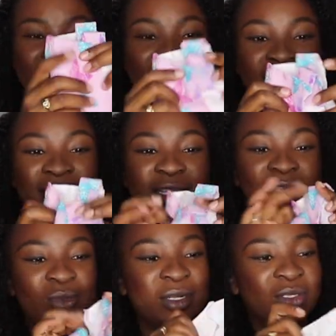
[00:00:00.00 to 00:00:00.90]
and
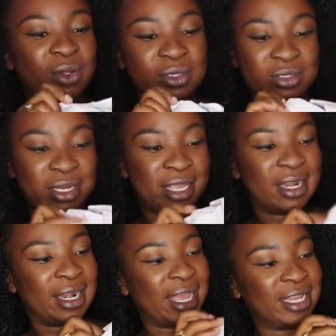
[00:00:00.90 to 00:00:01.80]
this one is also
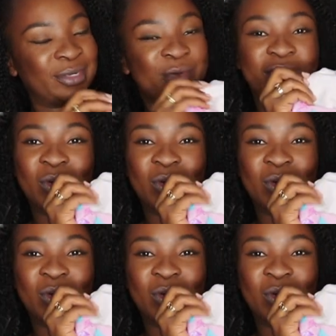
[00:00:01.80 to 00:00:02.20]
like lined with